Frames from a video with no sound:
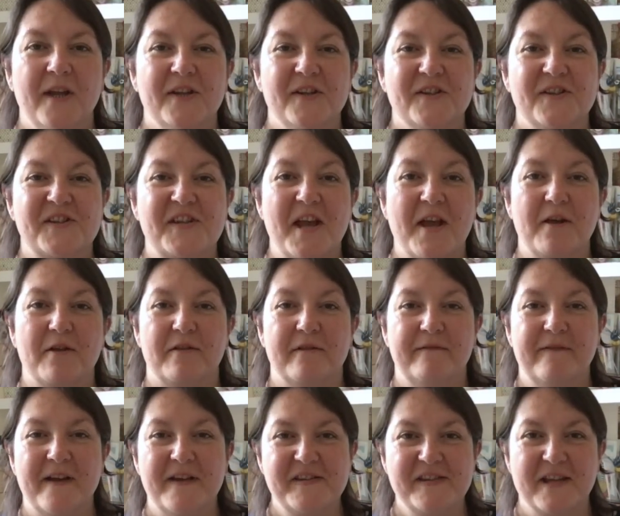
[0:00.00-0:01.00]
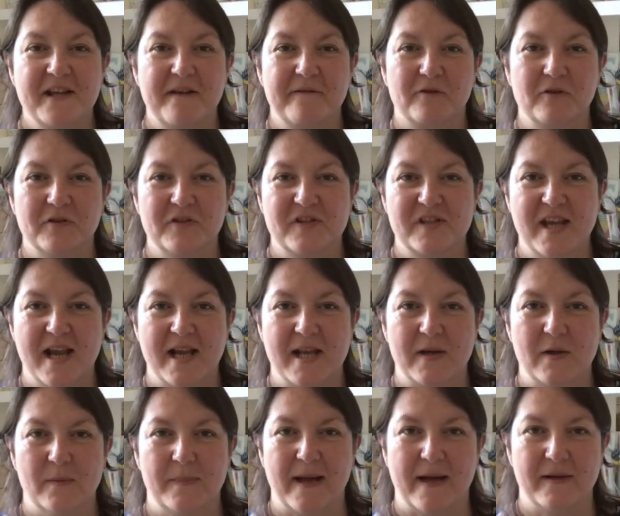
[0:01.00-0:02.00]
So the first thing I've got to tell
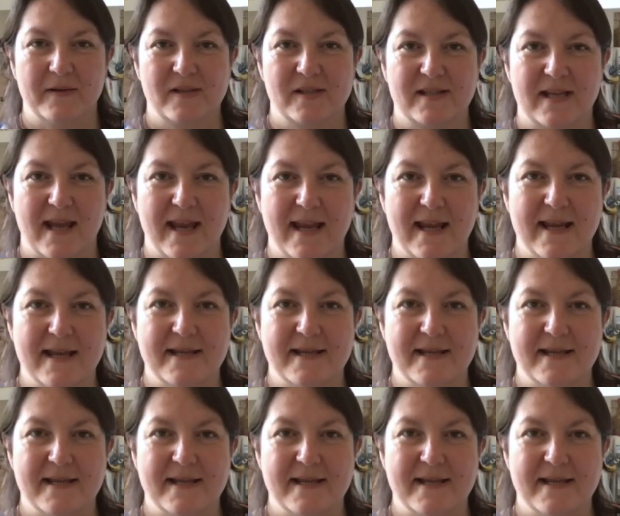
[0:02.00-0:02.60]
you about today